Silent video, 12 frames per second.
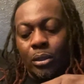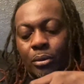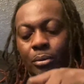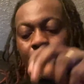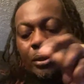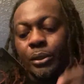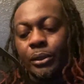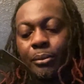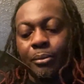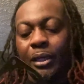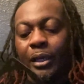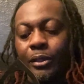because I'm
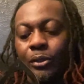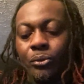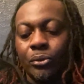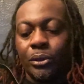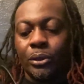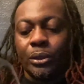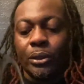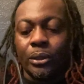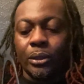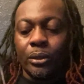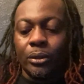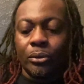not used
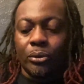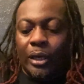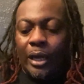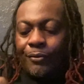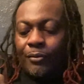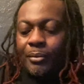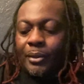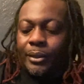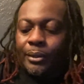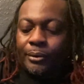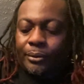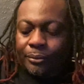to, I haven't
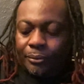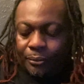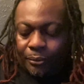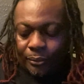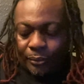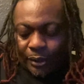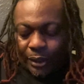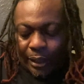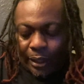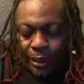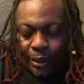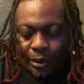had a
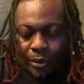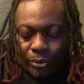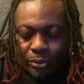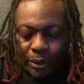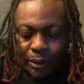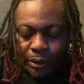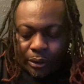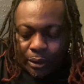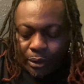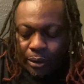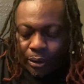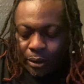head cold or
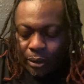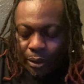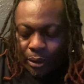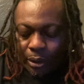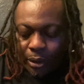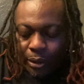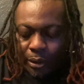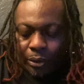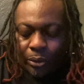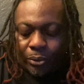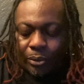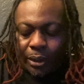anything the
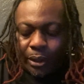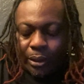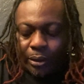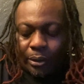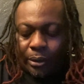whole year.